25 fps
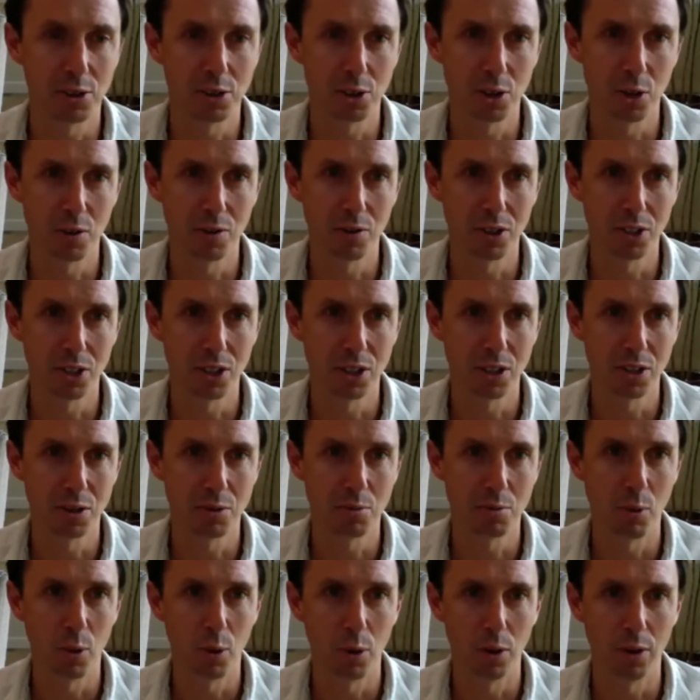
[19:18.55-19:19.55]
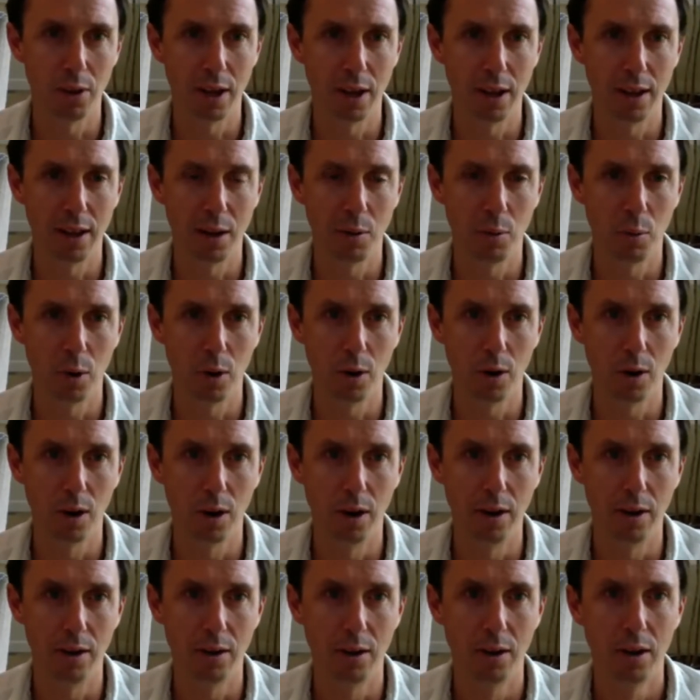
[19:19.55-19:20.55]
services more than they were
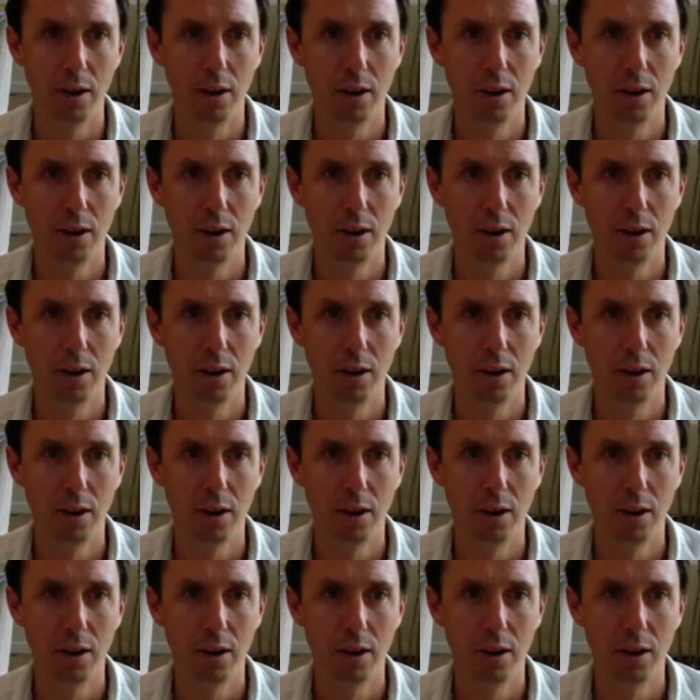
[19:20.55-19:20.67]
on